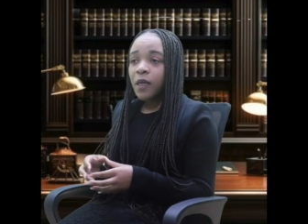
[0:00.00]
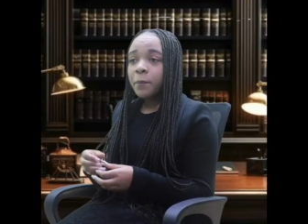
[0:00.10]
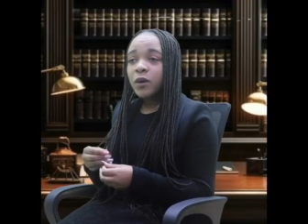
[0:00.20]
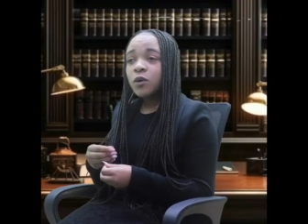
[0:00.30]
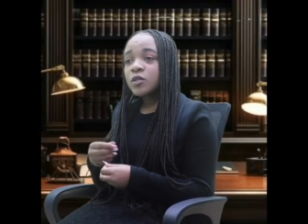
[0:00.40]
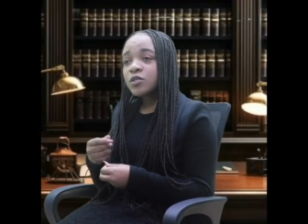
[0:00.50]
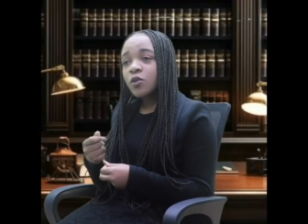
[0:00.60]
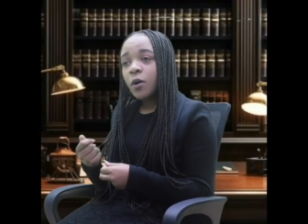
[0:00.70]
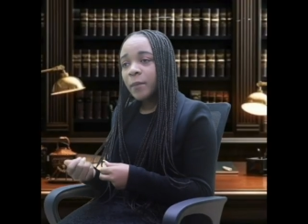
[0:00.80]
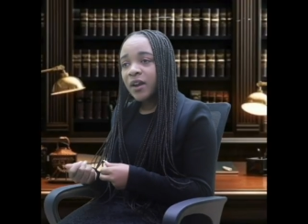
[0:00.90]
Because
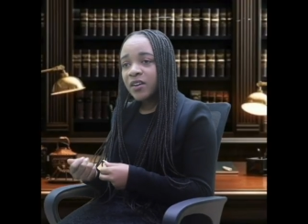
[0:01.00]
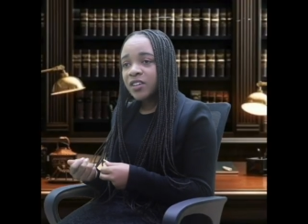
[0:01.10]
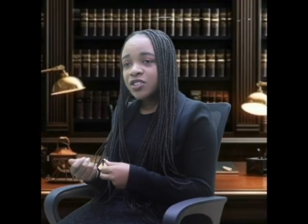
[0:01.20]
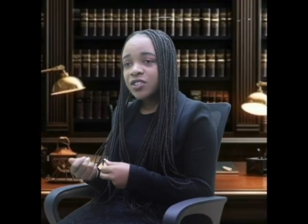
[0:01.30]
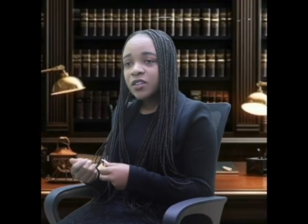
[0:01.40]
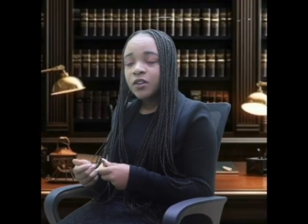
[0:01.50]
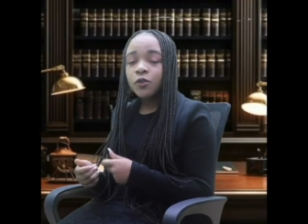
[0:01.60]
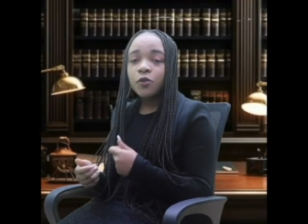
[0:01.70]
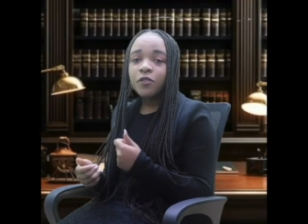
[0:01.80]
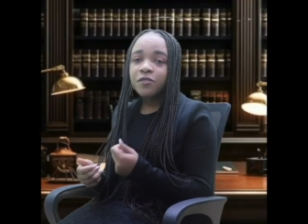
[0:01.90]
no marriage,
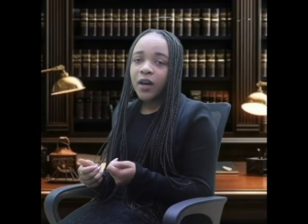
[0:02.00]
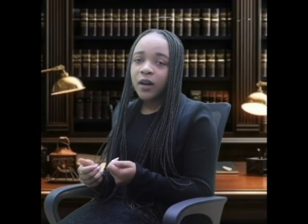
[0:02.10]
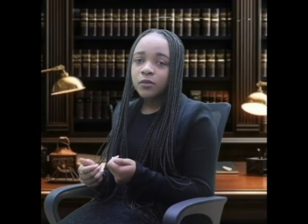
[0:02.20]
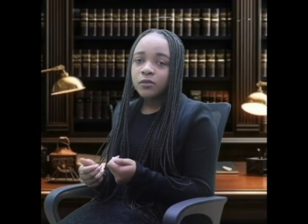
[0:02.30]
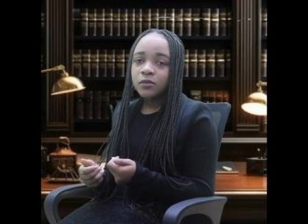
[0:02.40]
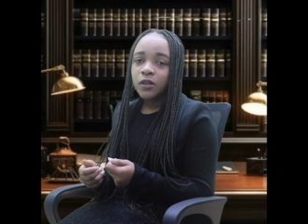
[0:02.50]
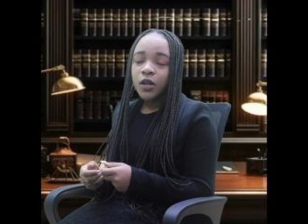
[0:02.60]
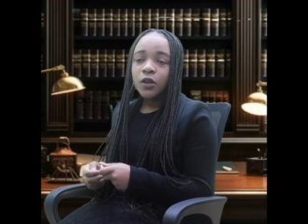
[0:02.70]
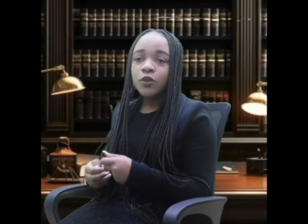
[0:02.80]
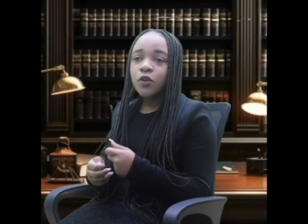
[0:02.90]
no vow,
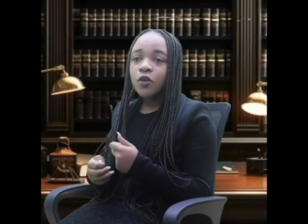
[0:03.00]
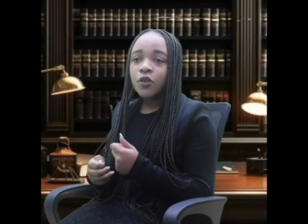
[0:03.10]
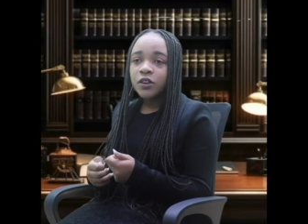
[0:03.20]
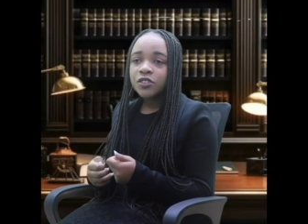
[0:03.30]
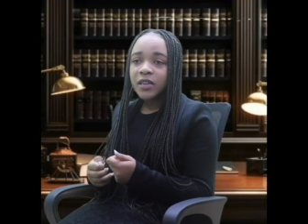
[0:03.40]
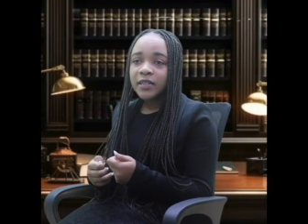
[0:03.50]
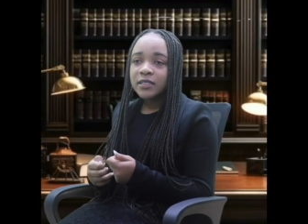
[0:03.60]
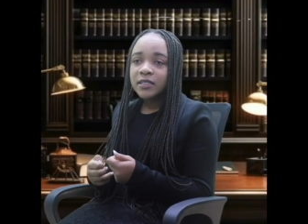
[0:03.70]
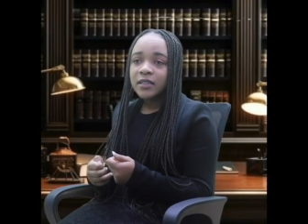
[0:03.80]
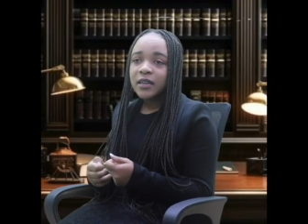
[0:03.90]
no
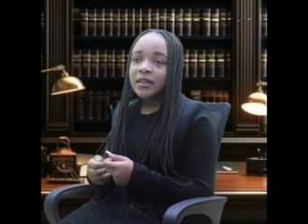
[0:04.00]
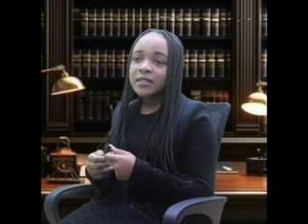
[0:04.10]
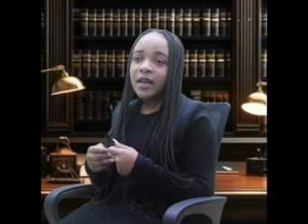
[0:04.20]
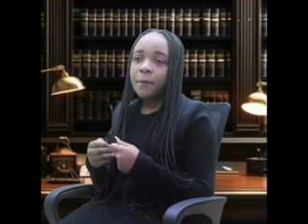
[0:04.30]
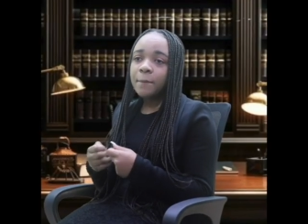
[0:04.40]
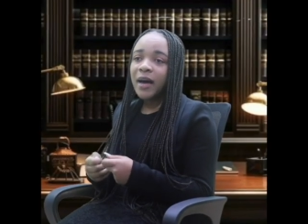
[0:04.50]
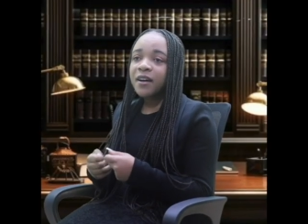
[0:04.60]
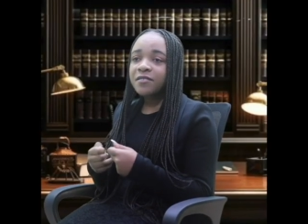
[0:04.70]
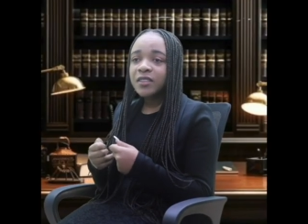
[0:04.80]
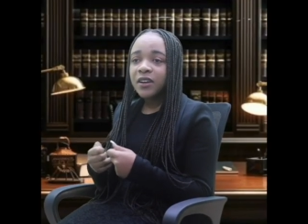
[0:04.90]
contract is
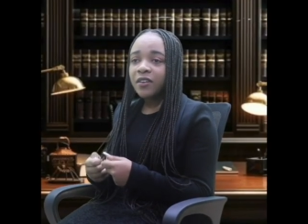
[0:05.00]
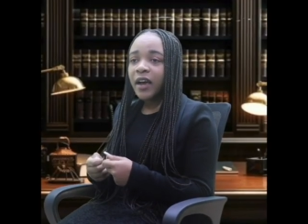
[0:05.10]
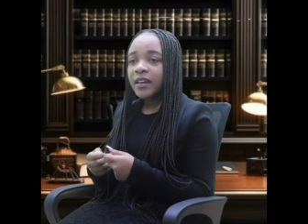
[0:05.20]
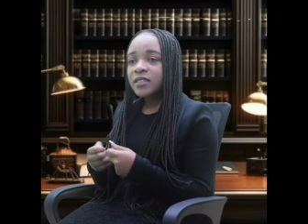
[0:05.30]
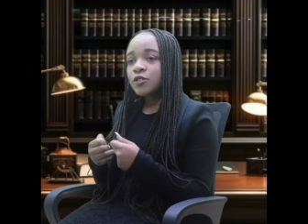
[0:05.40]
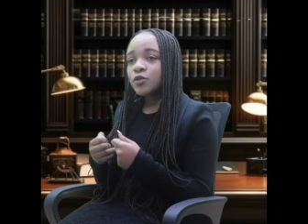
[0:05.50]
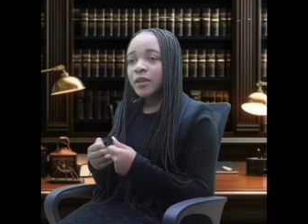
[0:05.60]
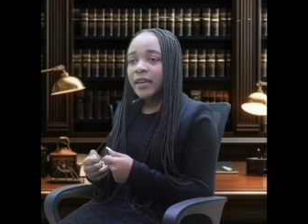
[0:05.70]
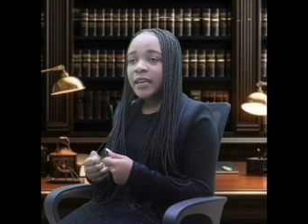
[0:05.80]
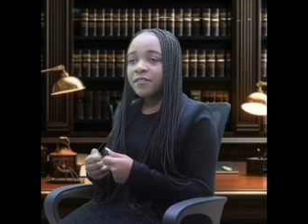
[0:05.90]
above the right to
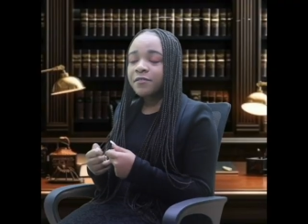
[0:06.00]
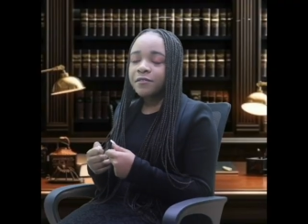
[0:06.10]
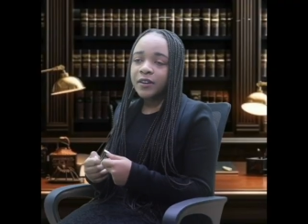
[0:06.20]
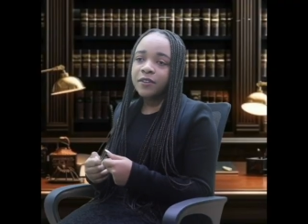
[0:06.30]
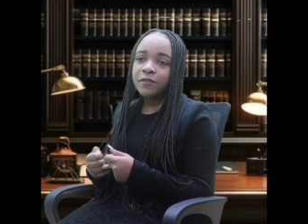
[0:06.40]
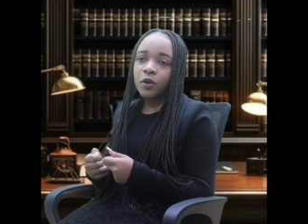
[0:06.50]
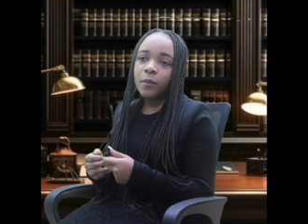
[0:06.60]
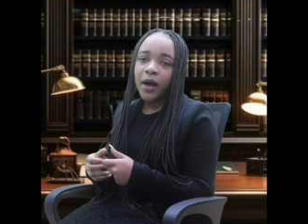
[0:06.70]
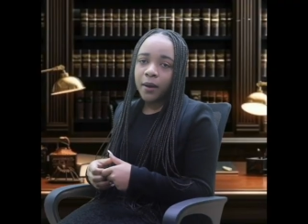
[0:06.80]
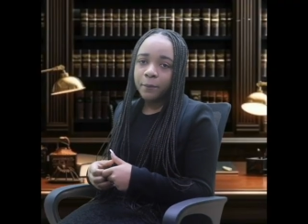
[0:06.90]
live free
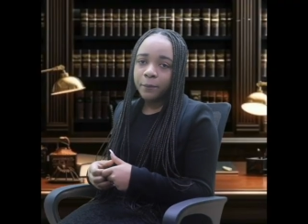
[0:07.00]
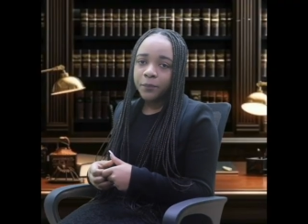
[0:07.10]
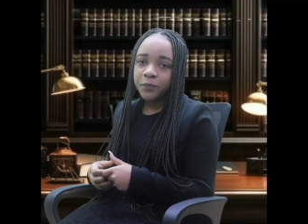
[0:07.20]
from harm.